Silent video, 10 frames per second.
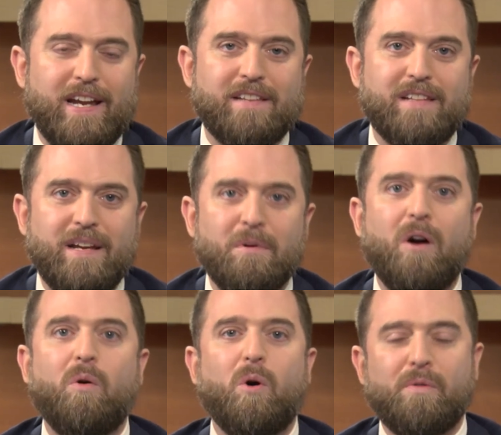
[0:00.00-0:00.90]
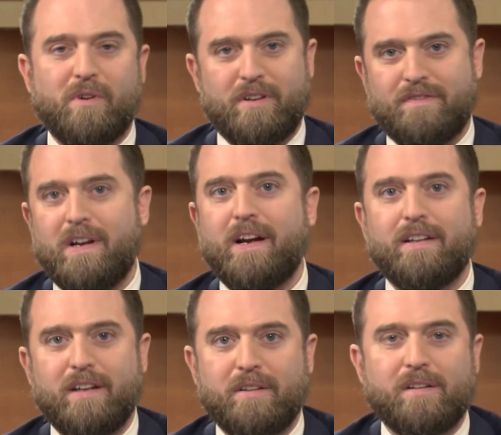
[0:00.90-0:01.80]
as they go over and
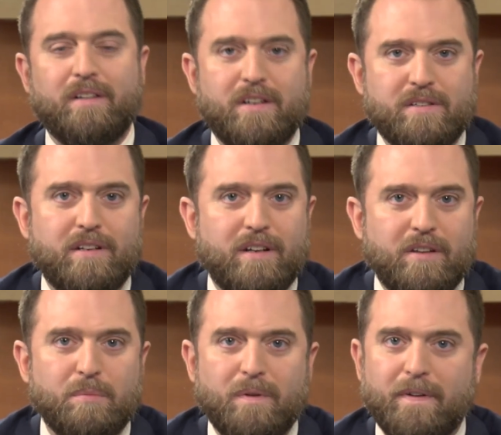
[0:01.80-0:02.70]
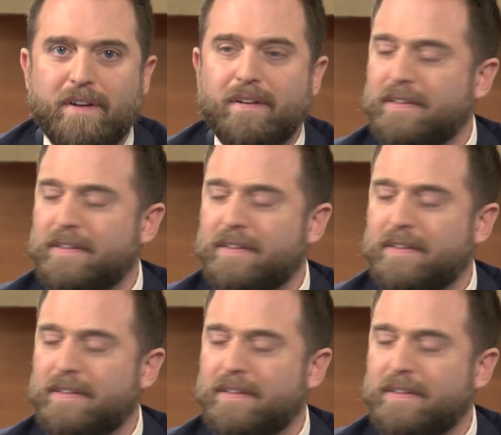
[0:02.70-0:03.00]
find another clinician, another provider.